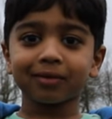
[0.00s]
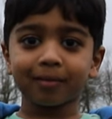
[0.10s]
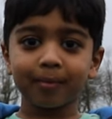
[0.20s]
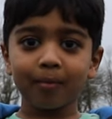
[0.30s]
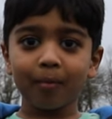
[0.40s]

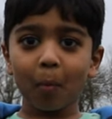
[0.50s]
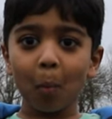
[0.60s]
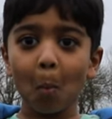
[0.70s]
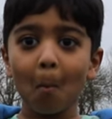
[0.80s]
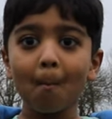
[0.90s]

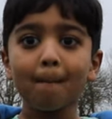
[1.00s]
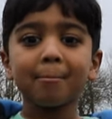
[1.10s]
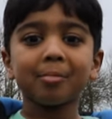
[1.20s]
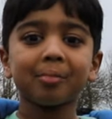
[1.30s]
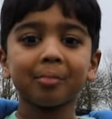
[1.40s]
Exactly.
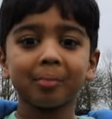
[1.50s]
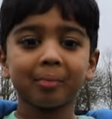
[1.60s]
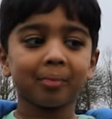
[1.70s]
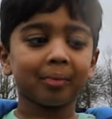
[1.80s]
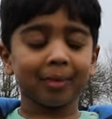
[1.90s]
So
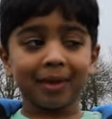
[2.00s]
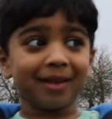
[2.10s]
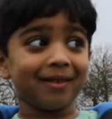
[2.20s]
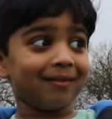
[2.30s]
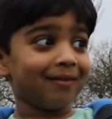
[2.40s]
all
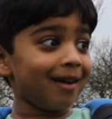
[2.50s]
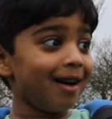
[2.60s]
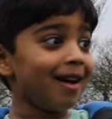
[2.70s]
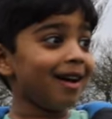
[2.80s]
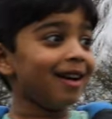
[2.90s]
birds,
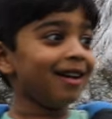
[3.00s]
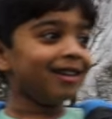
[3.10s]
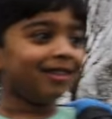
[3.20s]
Whoa.